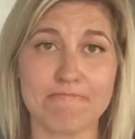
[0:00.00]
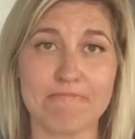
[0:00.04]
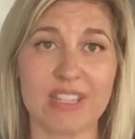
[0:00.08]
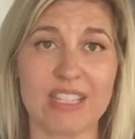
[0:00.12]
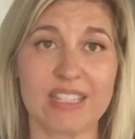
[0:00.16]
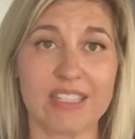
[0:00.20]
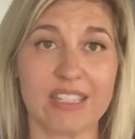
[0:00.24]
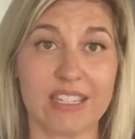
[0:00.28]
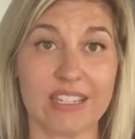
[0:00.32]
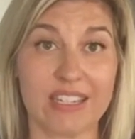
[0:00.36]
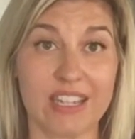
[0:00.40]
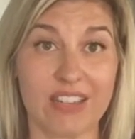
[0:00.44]

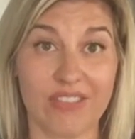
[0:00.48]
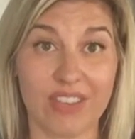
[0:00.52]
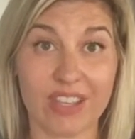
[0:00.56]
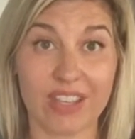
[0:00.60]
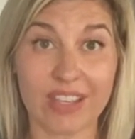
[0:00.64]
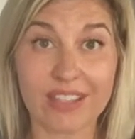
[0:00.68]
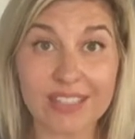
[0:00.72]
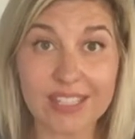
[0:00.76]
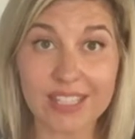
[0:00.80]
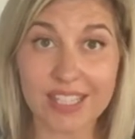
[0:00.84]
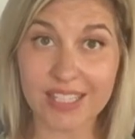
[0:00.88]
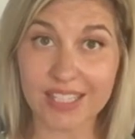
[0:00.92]

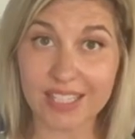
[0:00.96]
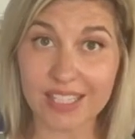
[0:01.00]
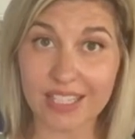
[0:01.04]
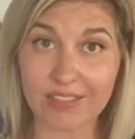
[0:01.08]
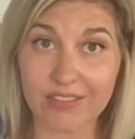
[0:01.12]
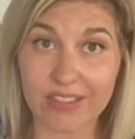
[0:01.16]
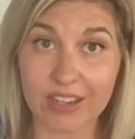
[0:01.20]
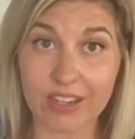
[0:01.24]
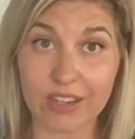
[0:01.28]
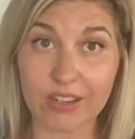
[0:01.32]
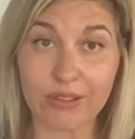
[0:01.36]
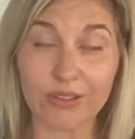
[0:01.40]
significant
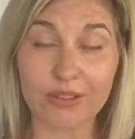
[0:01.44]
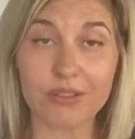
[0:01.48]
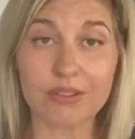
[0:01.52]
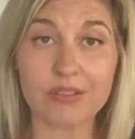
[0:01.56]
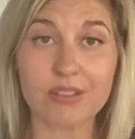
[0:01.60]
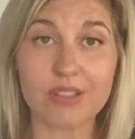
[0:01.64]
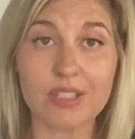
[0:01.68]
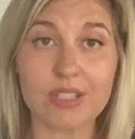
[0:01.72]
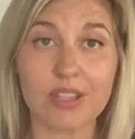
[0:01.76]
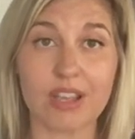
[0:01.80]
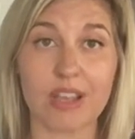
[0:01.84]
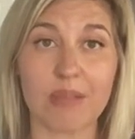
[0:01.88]
sensitivity to
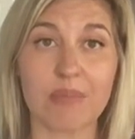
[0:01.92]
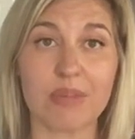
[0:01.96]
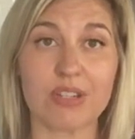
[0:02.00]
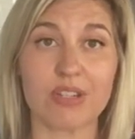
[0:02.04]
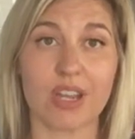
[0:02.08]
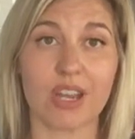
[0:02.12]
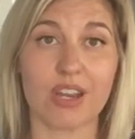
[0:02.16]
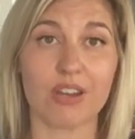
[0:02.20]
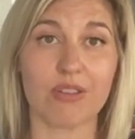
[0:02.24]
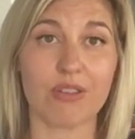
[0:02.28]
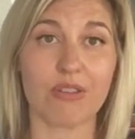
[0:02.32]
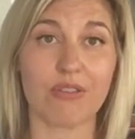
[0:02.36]
gluten. So I've been
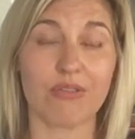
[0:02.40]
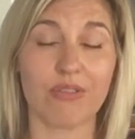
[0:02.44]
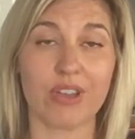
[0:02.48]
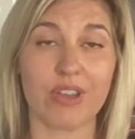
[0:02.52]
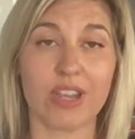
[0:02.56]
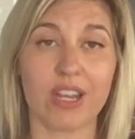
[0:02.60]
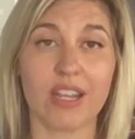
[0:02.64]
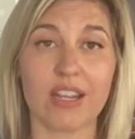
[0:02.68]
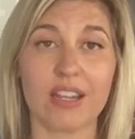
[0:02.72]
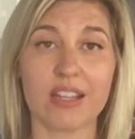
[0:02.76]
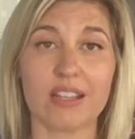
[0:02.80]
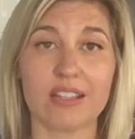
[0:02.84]
trying to avoid
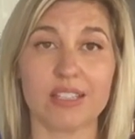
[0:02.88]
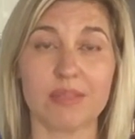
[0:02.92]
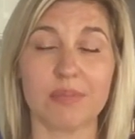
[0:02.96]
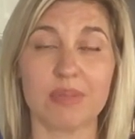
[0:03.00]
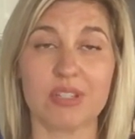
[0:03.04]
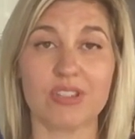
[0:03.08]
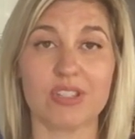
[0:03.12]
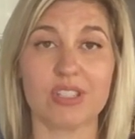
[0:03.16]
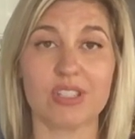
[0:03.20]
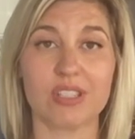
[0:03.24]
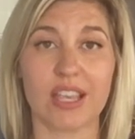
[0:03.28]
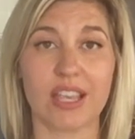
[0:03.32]
it as
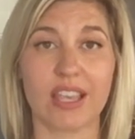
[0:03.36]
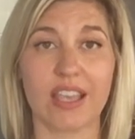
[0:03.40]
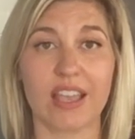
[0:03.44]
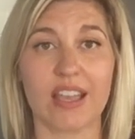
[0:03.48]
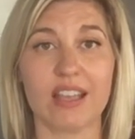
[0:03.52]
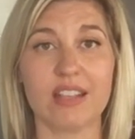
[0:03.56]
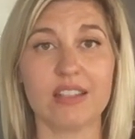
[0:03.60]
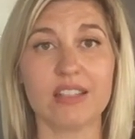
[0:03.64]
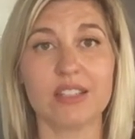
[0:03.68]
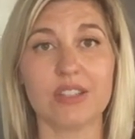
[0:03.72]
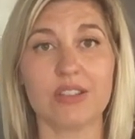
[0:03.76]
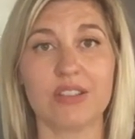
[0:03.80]
much as I
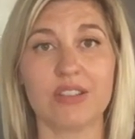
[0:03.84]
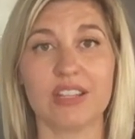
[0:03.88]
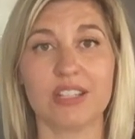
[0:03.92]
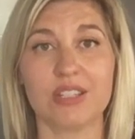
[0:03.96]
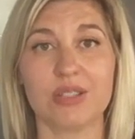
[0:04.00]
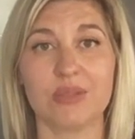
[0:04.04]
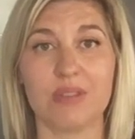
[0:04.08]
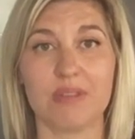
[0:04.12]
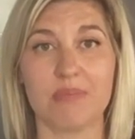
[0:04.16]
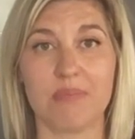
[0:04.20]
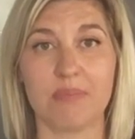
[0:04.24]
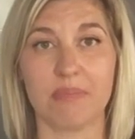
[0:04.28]
can. So that's
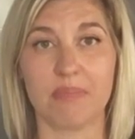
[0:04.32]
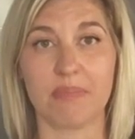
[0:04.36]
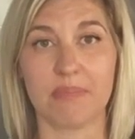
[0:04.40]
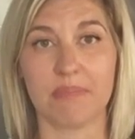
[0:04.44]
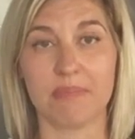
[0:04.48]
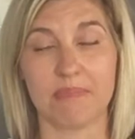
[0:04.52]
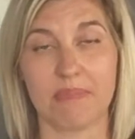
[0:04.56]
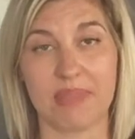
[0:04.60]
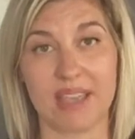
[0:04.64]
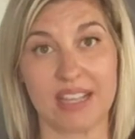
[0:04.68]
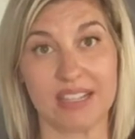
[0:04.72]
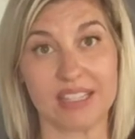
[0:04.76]
when
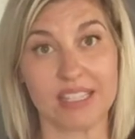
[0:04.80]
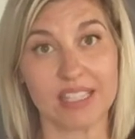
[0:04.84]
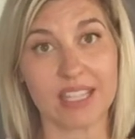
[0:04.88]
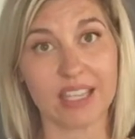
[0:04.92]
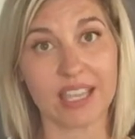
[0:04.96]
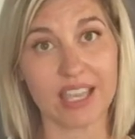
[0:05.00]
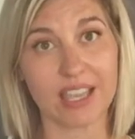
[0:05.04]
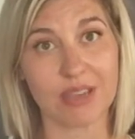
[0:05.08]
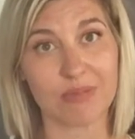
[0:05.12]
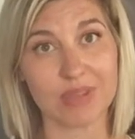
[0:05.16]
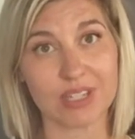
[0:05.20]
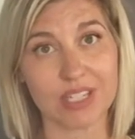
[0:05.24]
Banza
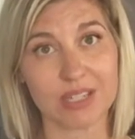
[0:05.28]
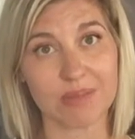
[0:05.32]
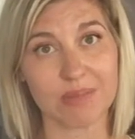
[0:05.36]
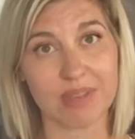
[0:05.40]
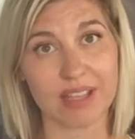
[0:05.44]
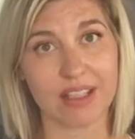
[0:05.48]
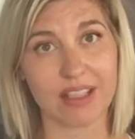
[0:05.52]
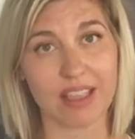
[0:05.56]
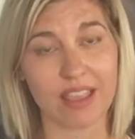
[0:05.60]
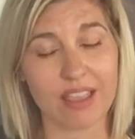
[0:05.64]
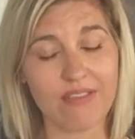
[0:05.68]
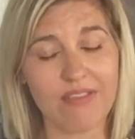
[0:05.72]
came into
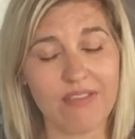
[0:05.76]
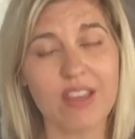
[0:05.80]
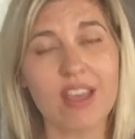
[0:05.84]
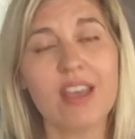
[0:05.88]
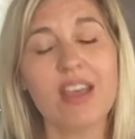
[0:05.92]
my life.